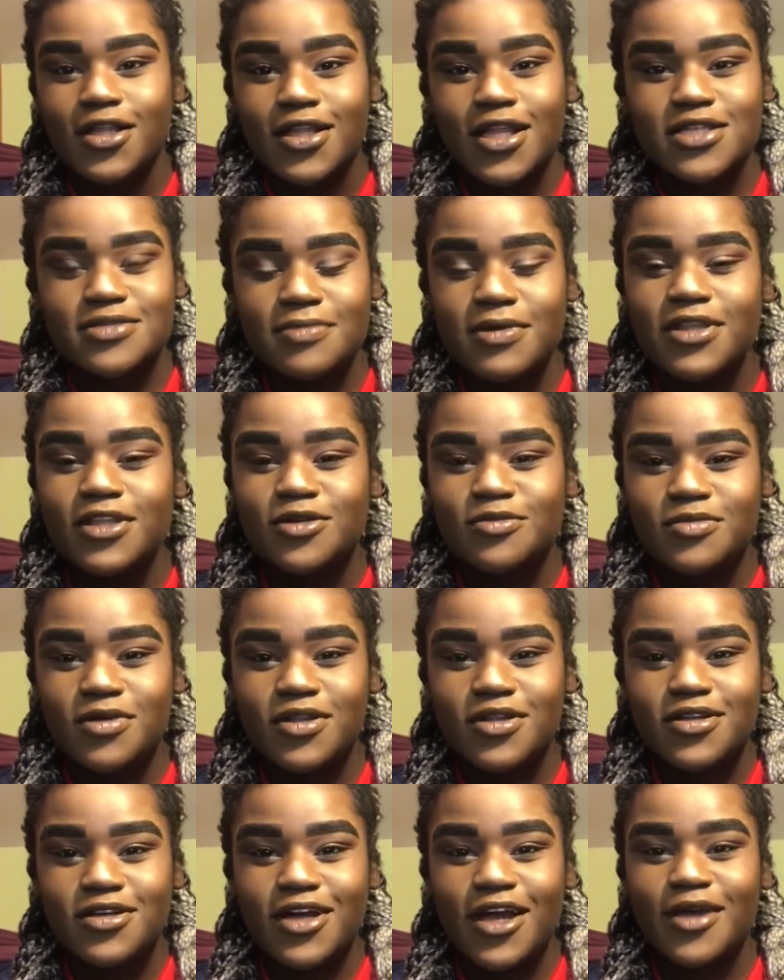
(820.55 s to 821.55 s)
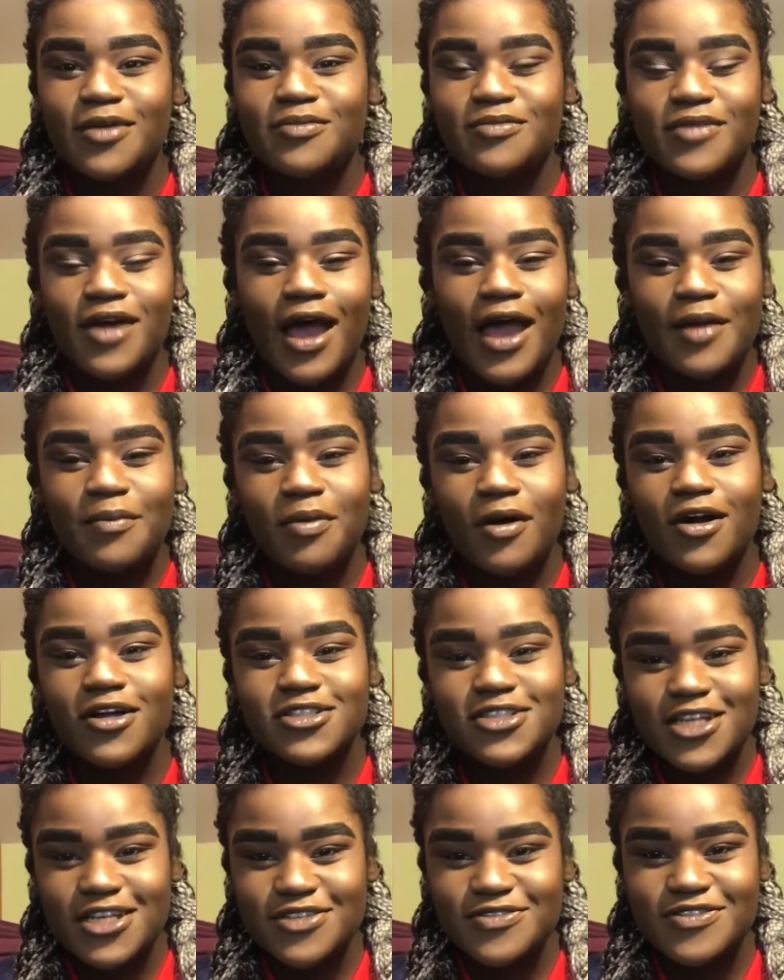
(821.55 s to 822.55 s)
That's my little brother. I
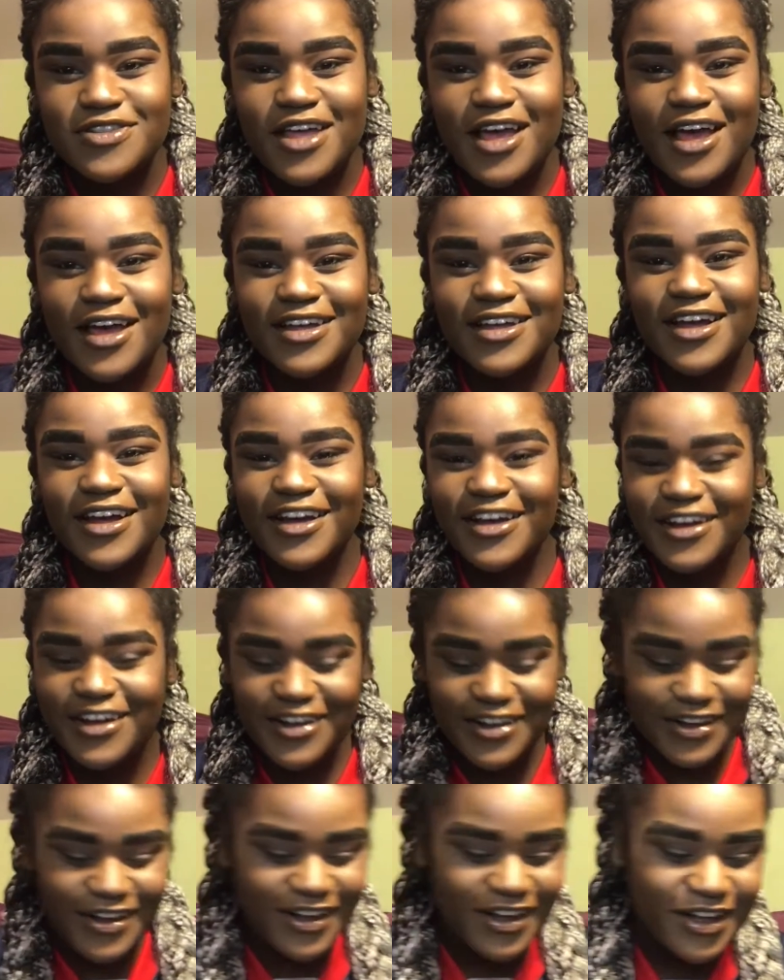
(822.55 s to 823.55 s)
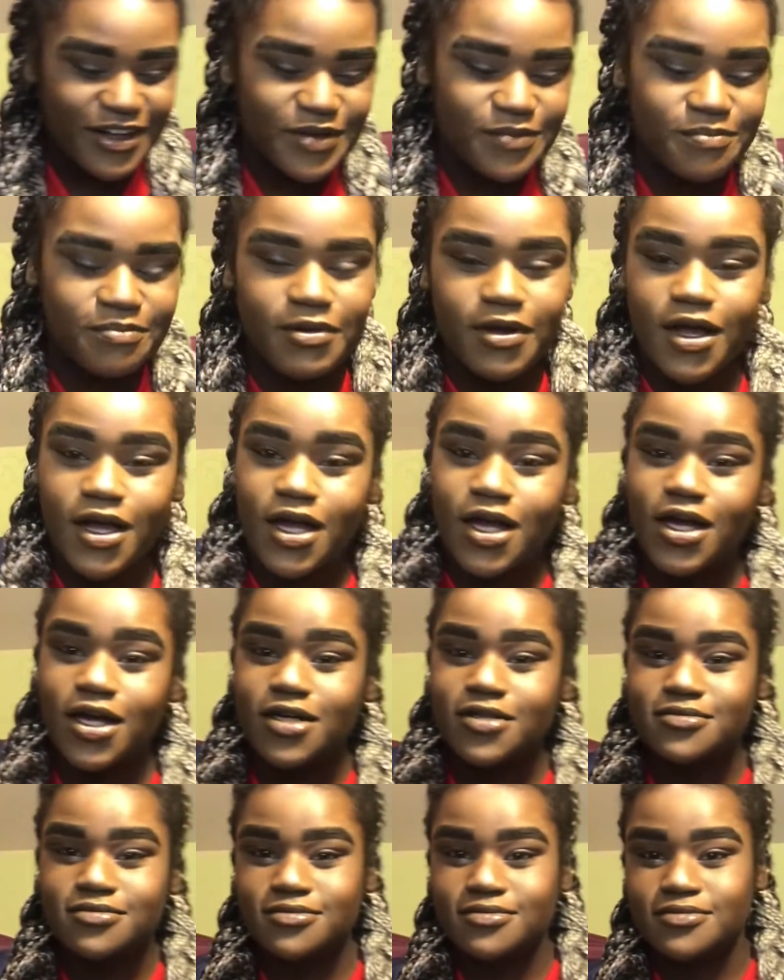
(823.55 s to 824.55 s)
apologize for that. But,
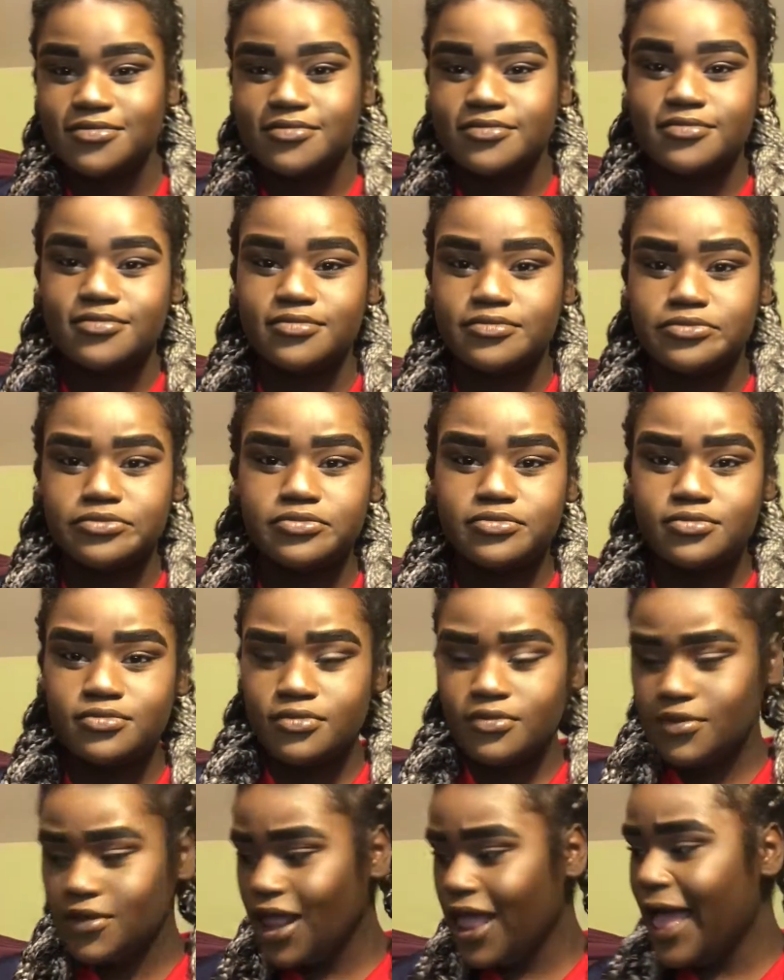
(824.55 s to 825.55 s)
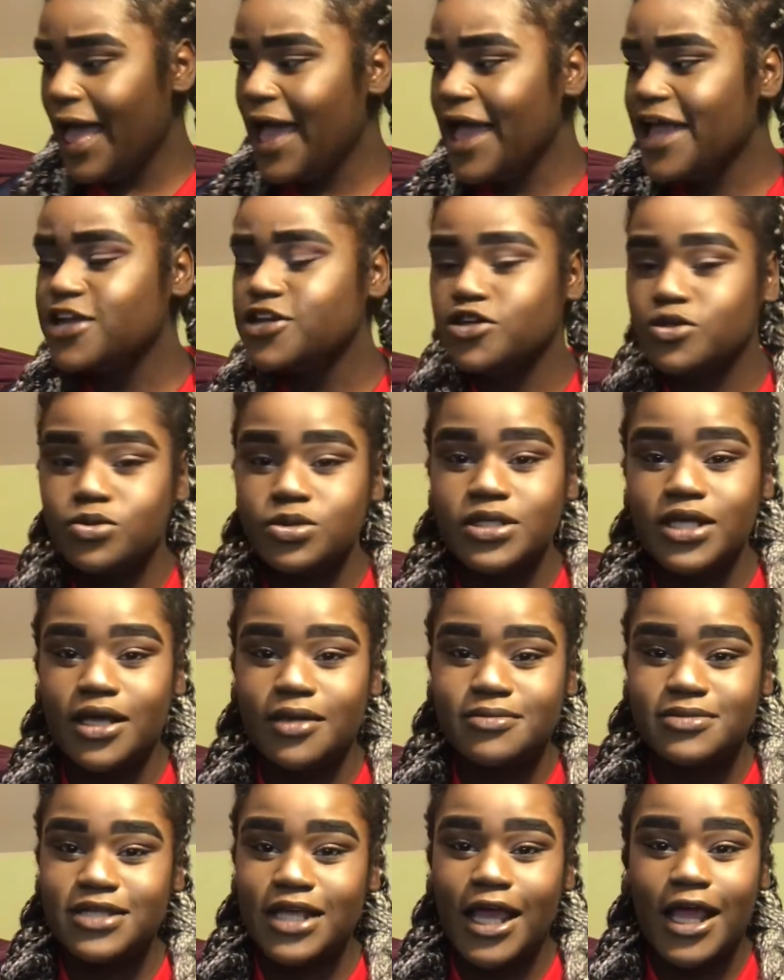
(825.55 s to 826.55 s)
I had new
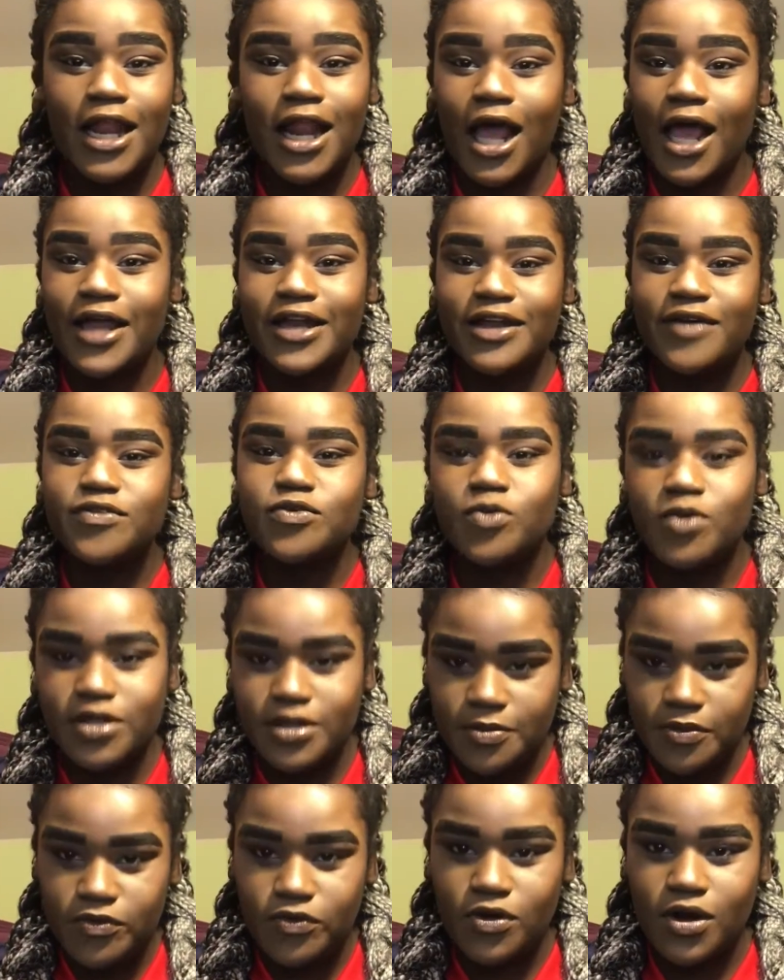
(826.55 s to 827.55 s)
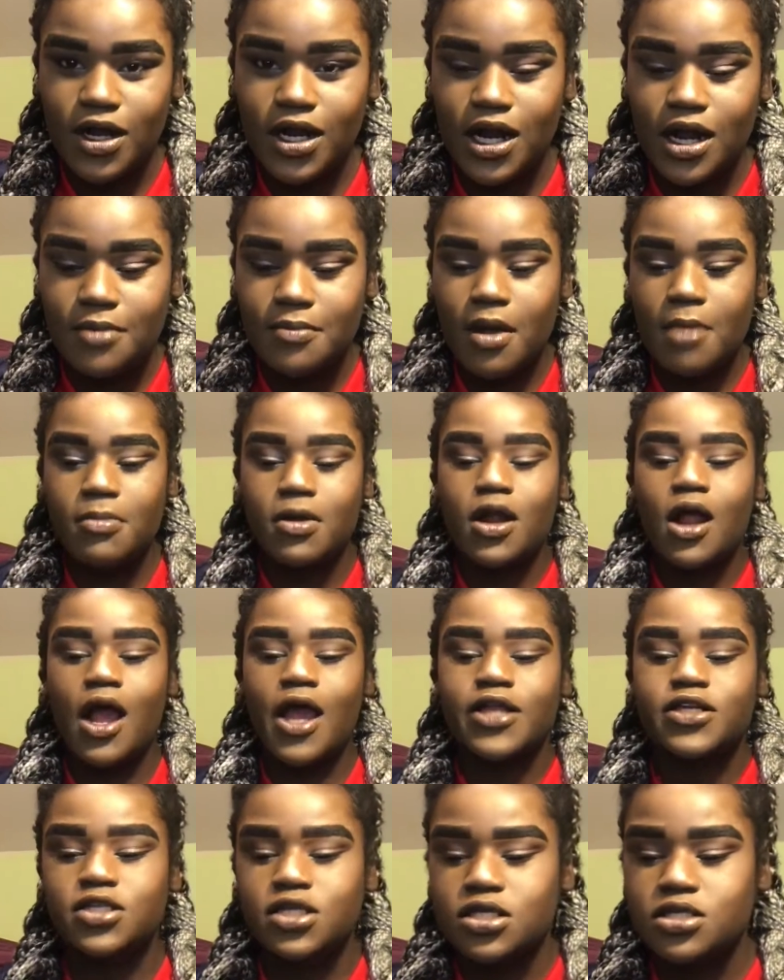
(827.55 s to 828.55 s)
Timbs, and I'd never worn them before. And I remember
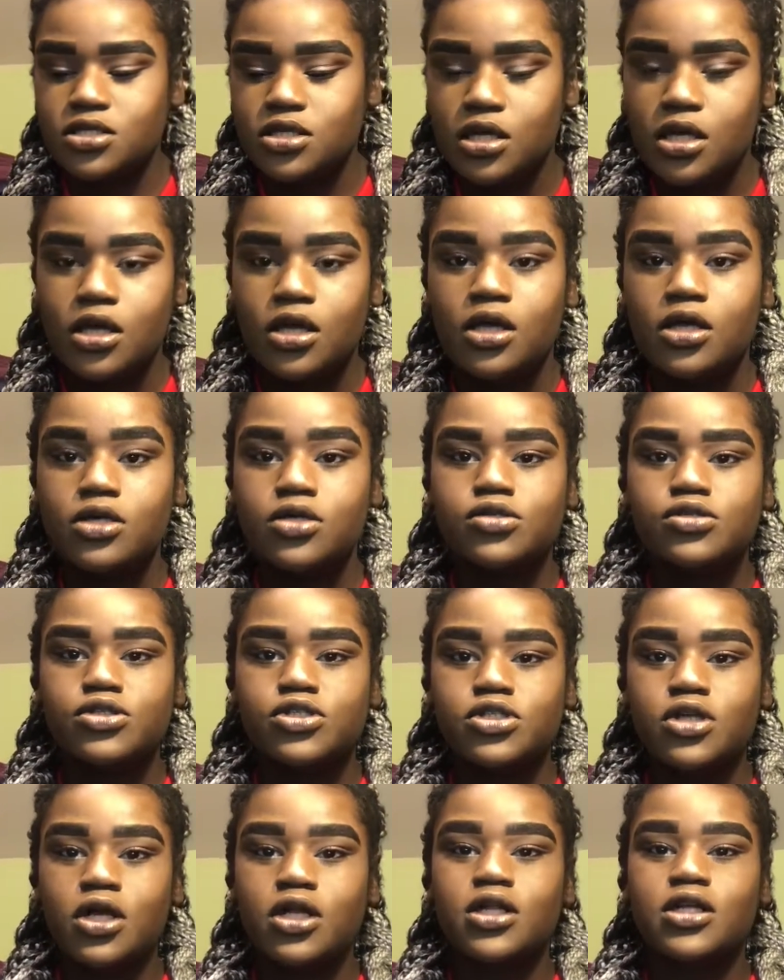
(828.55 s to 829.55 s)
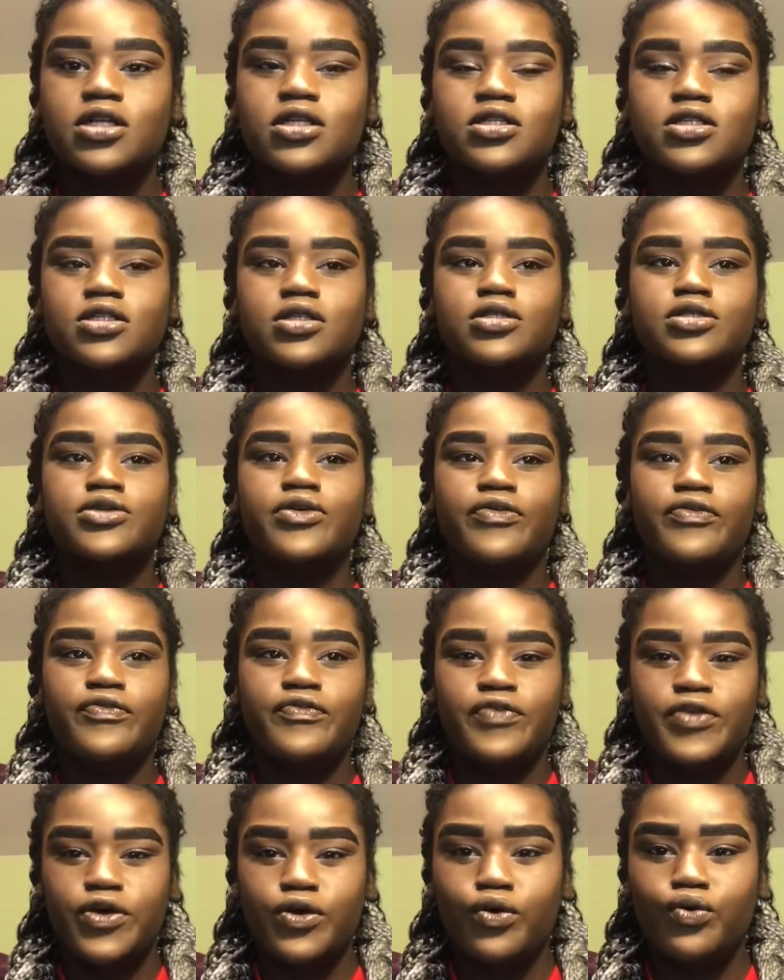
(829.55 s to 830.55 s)
I just started to
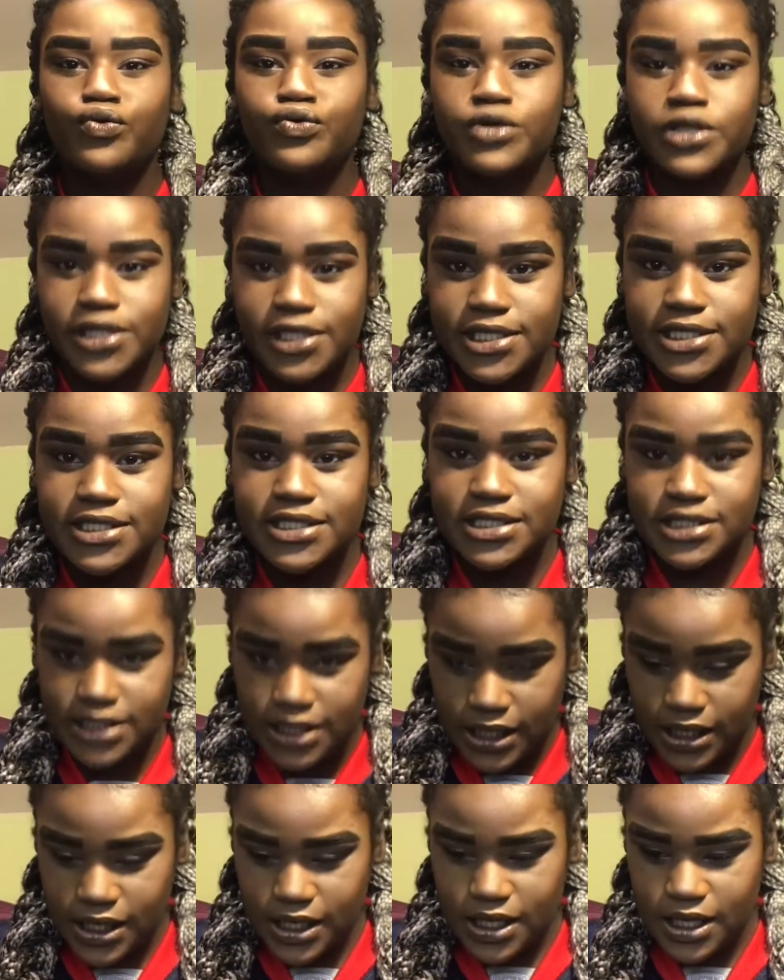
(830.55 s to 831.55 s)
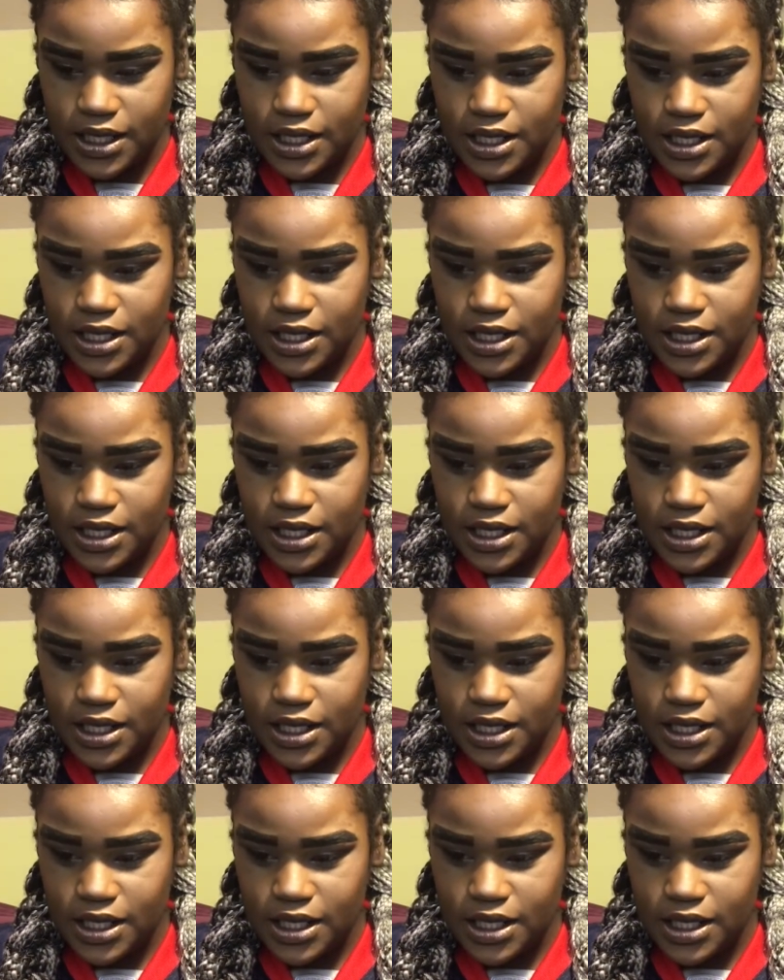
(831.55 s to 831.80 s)
feel really sick.